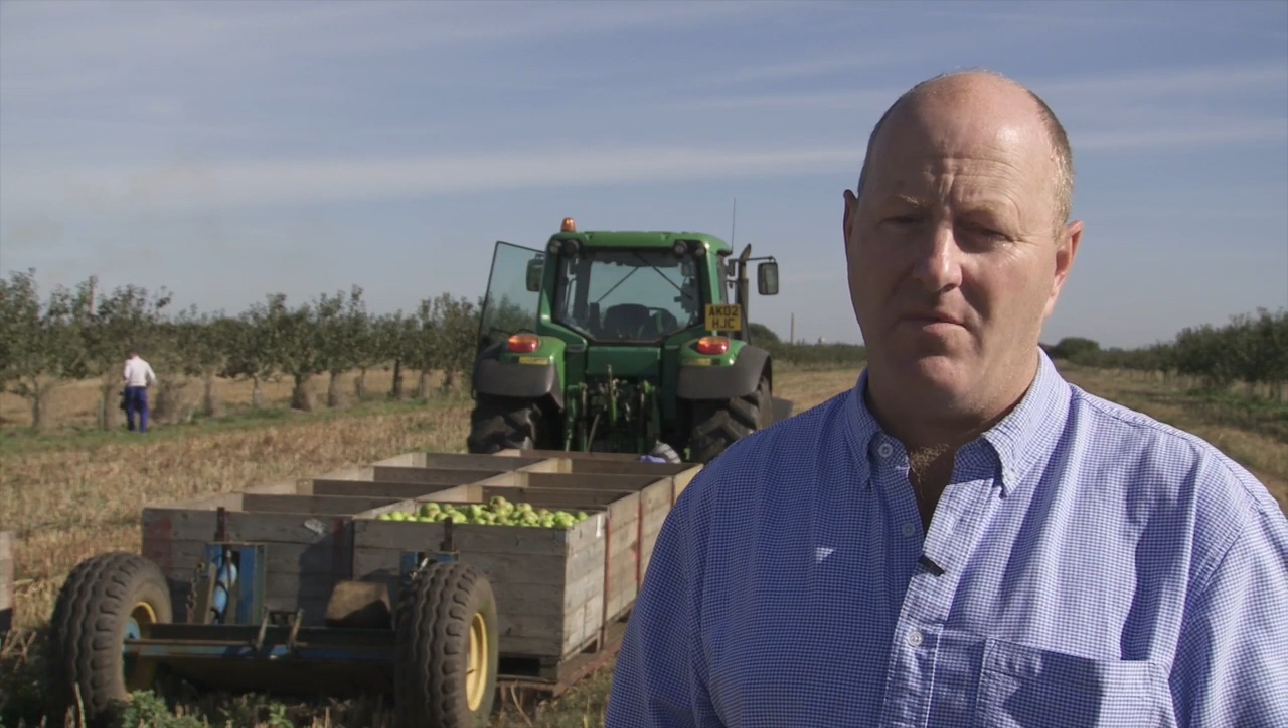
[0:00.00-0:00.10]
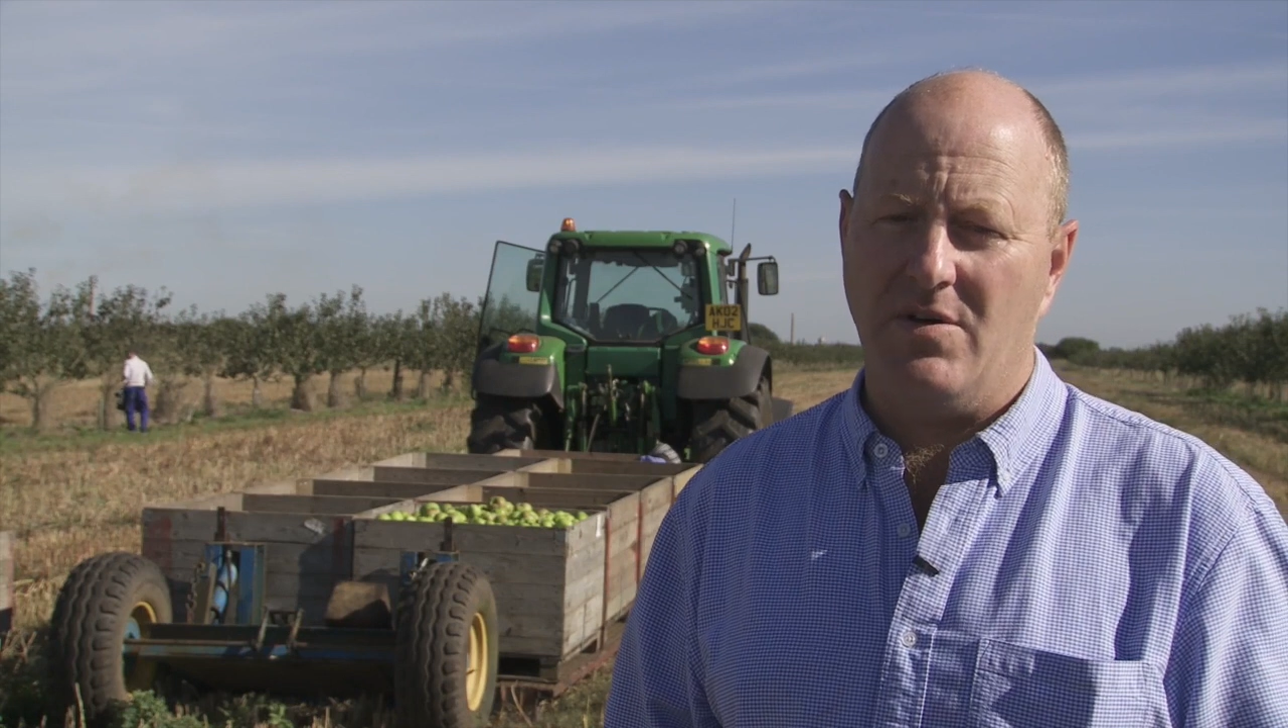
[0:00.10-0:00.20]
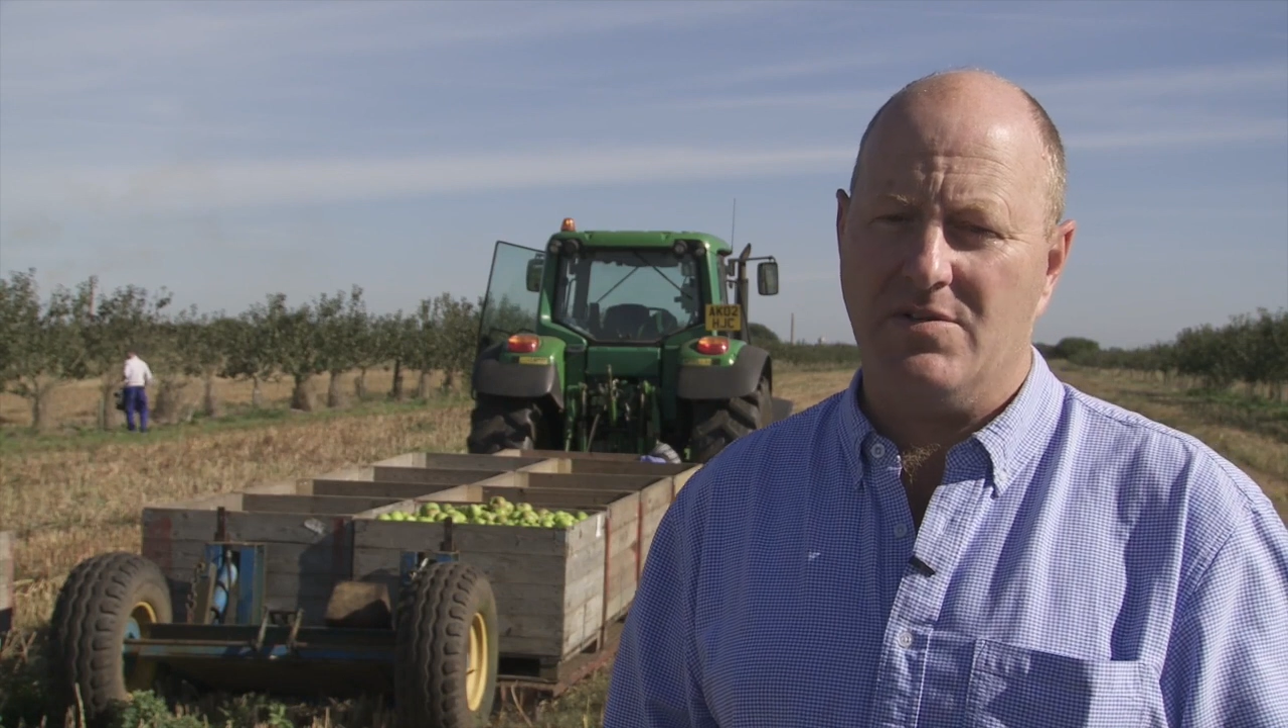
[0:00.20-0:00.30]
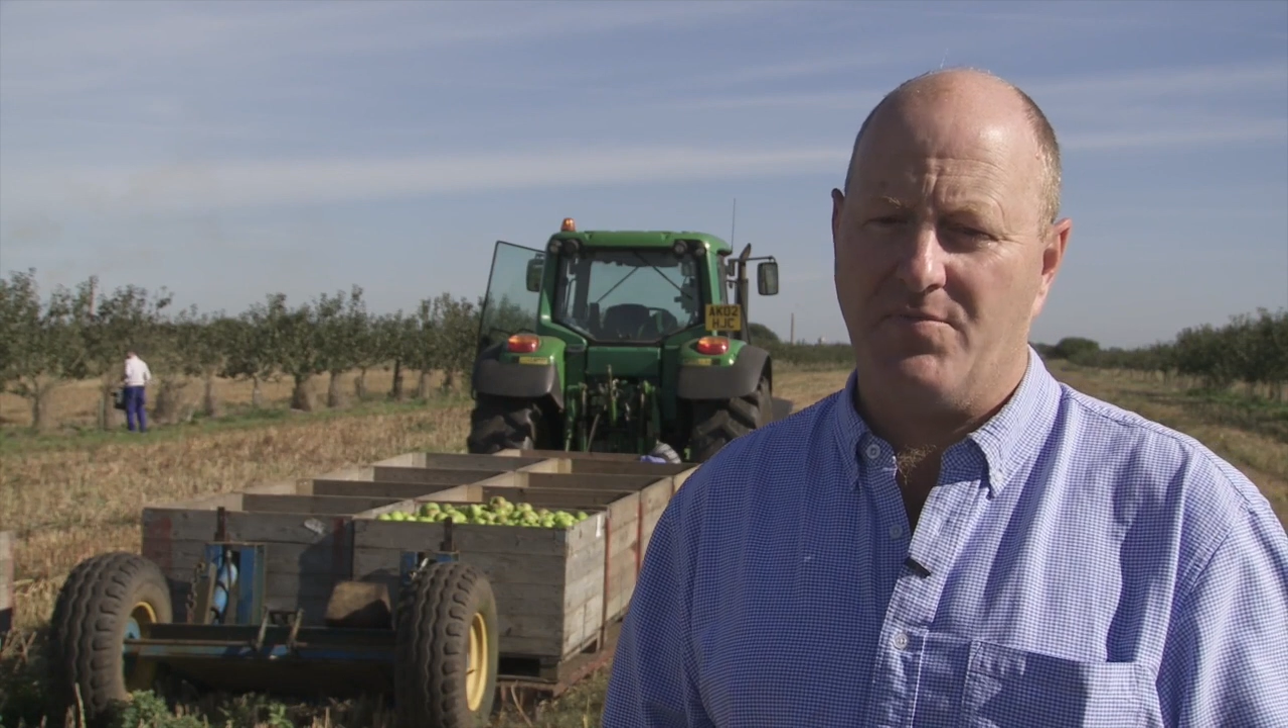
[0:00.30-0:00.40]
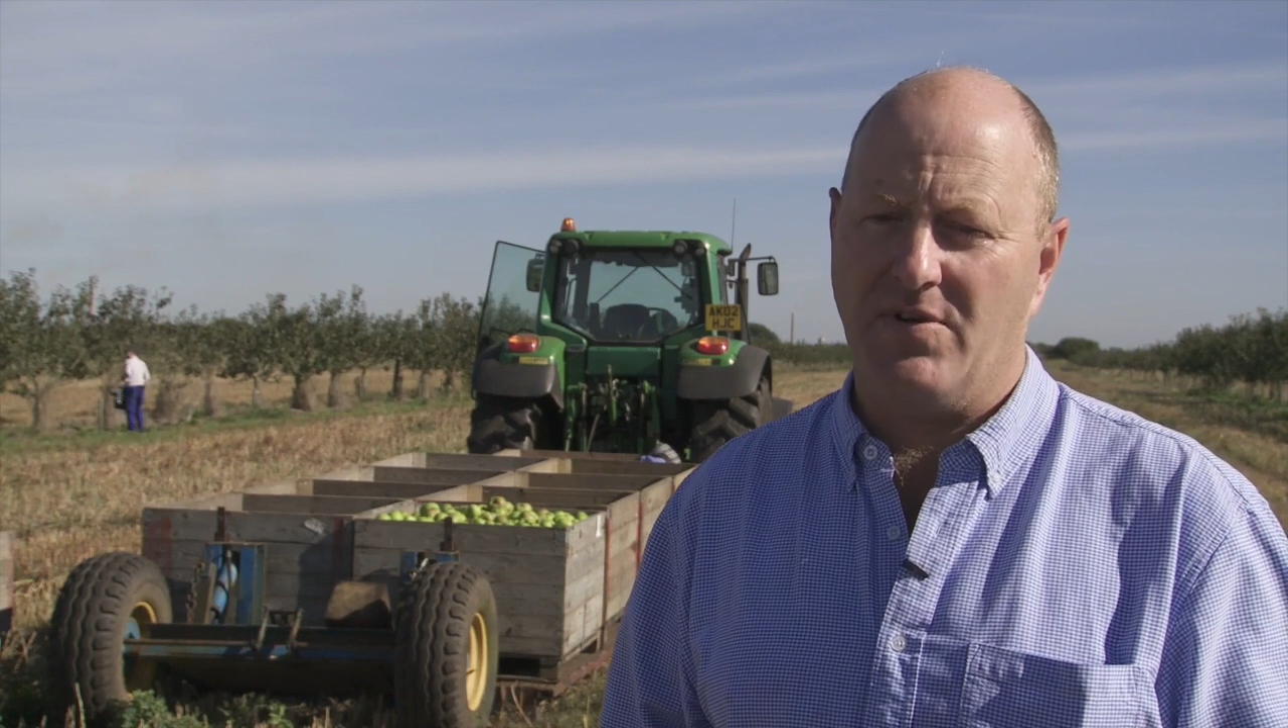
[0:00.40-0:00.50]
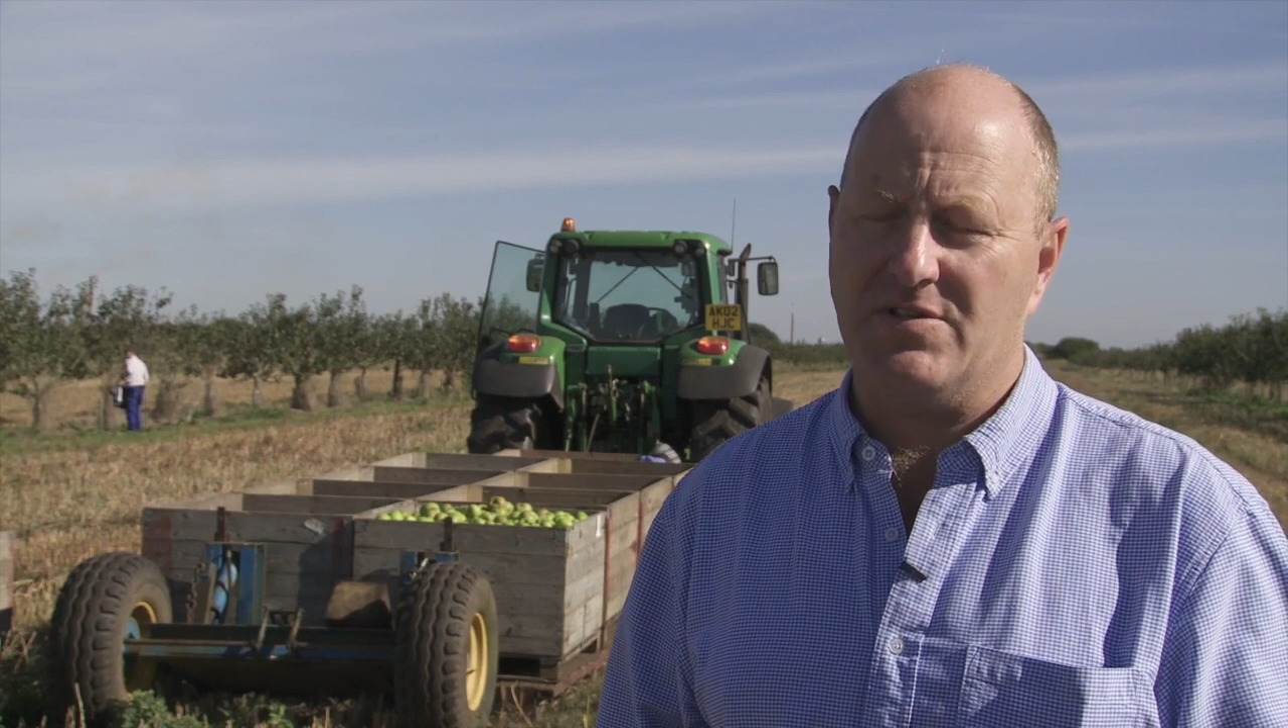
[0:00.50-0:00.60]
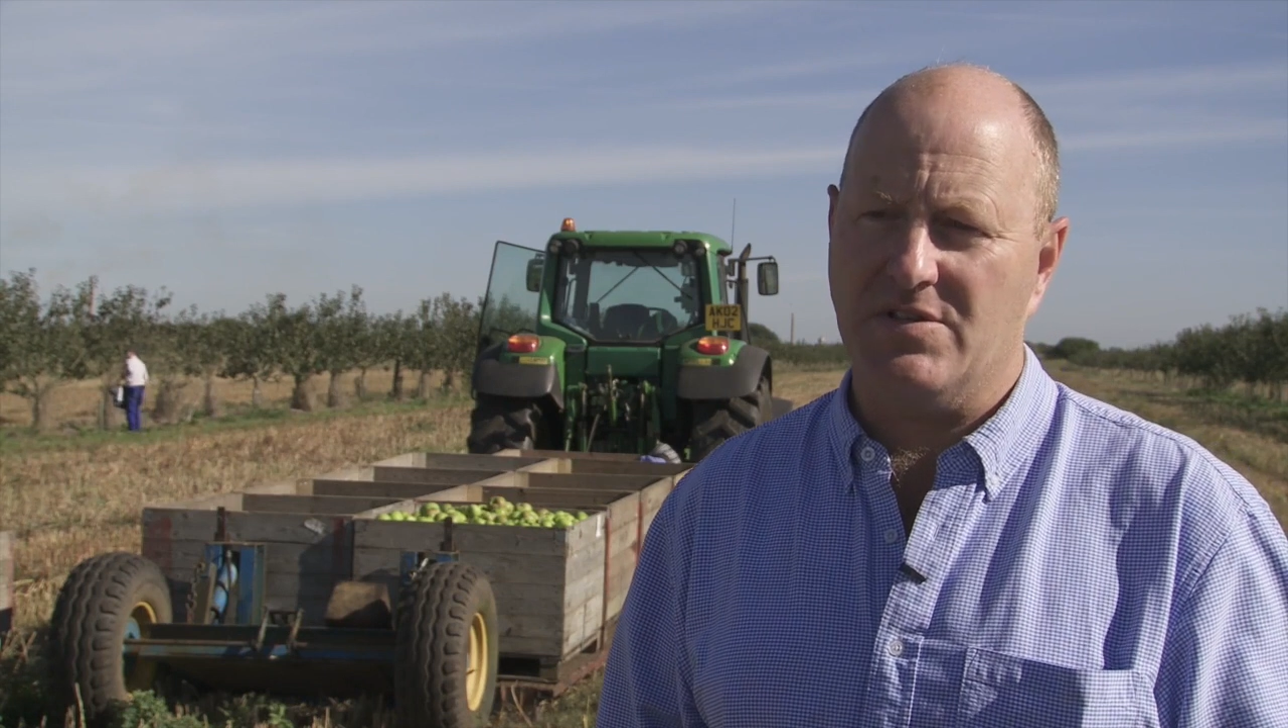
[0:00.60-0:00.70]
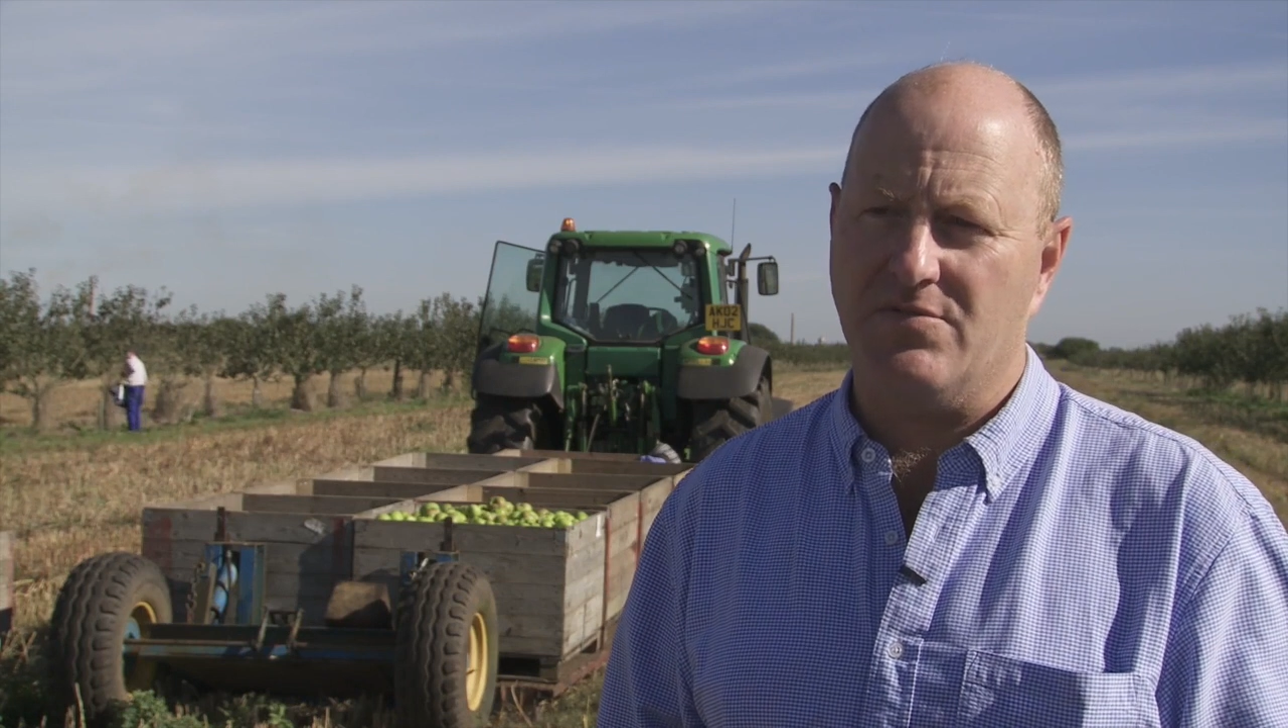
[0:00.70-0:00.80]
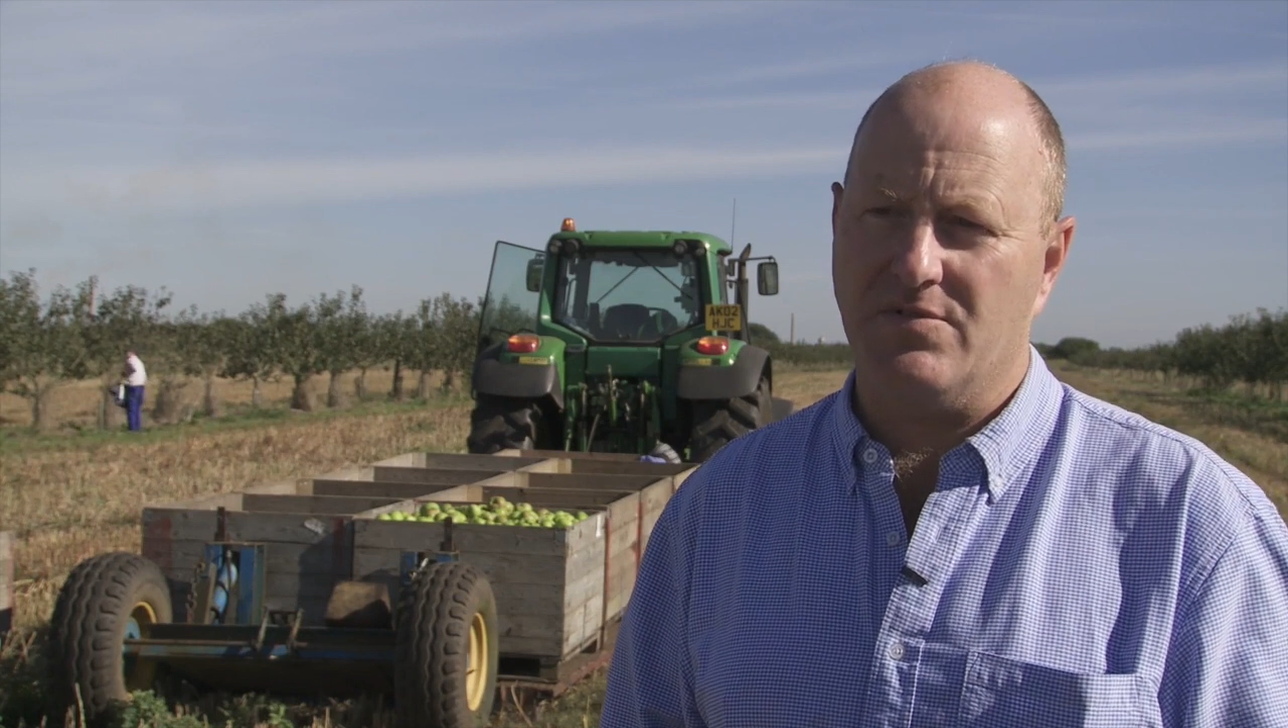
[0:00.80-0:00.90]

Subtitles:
our most precious